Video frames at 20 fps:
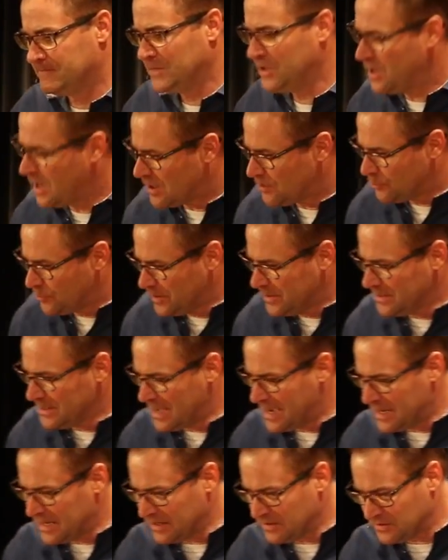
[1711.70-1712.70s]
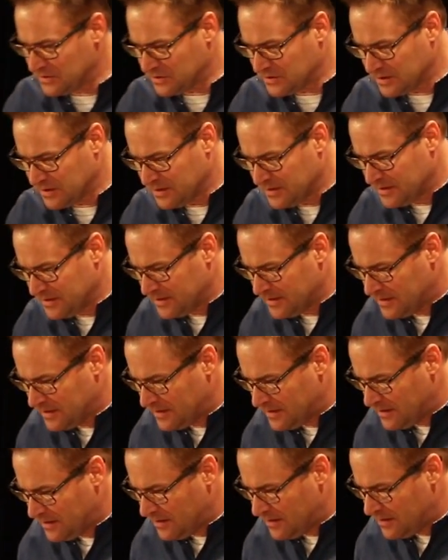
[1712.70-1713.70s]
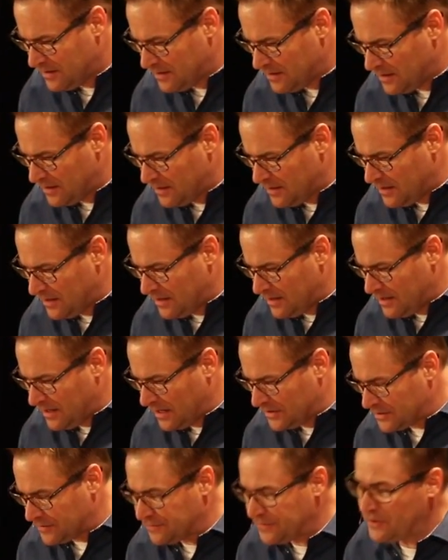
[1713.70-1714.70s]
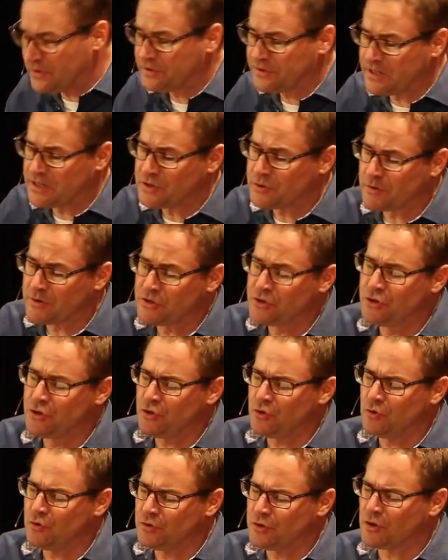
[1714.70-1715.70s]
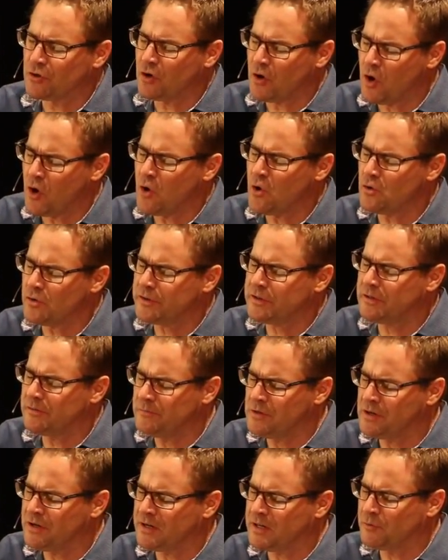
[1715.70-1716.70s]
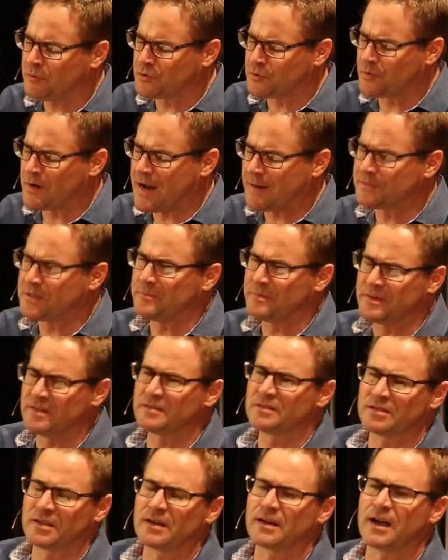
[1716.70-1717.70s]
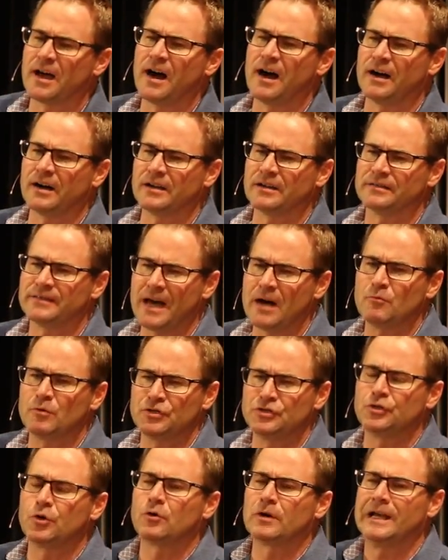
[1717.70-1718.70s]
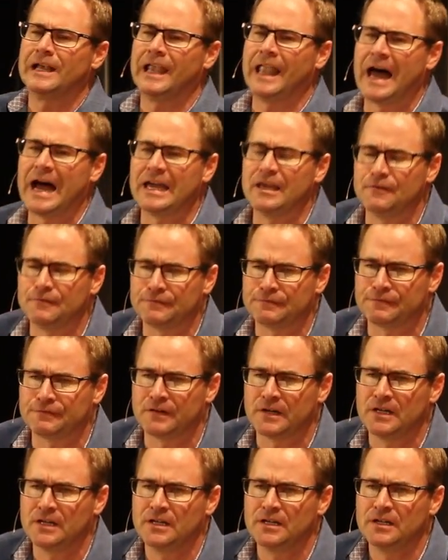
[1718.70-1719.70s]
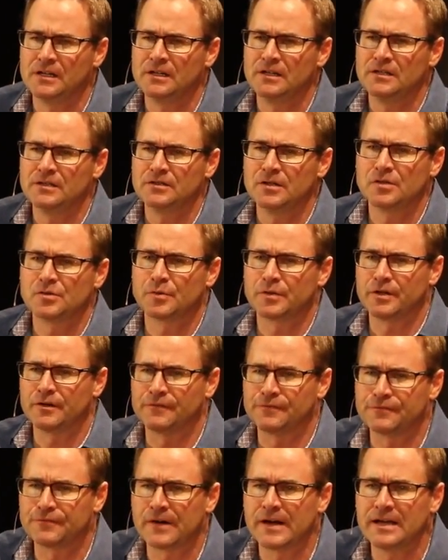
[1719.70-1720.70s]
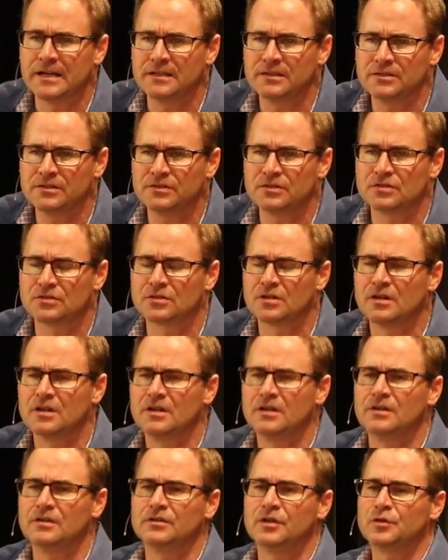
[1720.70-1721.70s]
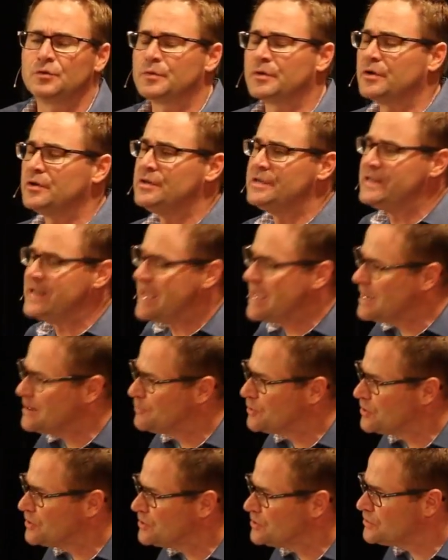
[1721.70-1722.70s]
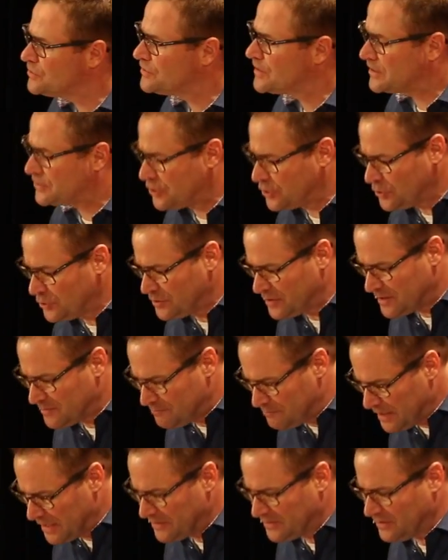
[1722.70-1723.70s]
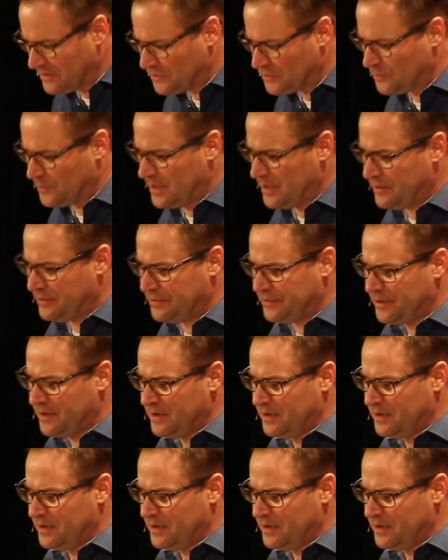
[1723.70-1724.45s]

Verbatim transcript: You got to realize, as a first century Jew, your whole community was wrapped up in the synagogue. That was your life. Those were your friends. Those were your neighbors. That's who you did business with.